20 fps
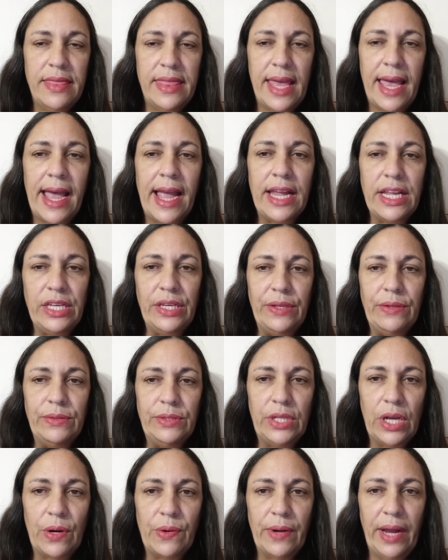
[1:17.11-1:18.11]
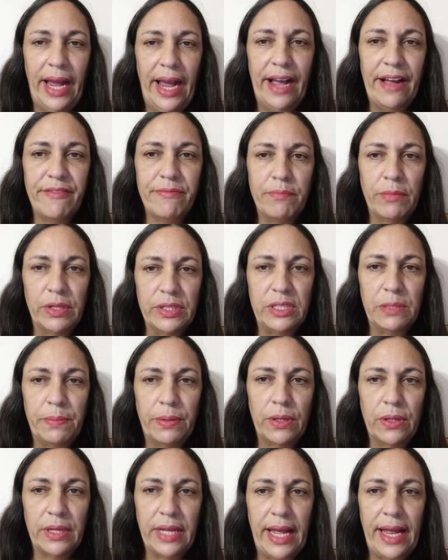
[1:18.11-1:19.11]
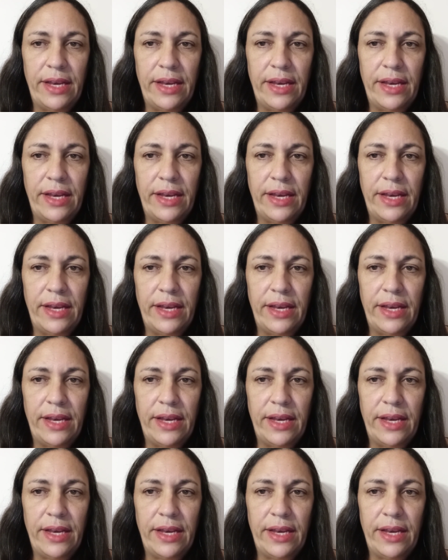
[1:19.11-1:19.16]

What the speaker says: that you don't have multiple